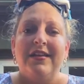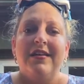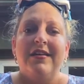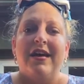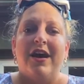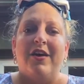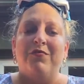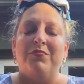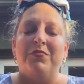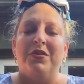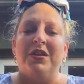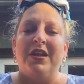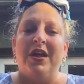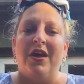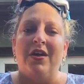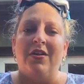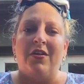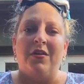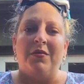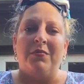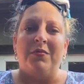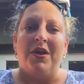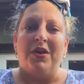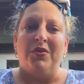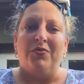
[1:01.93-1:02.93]
I've been out
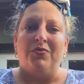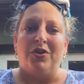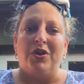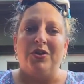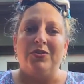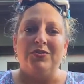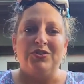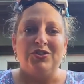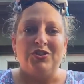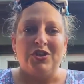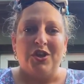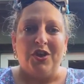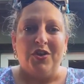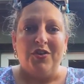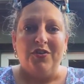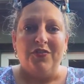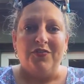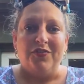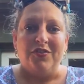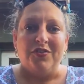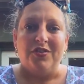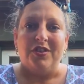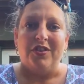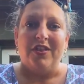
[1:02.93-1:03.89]
on my road show for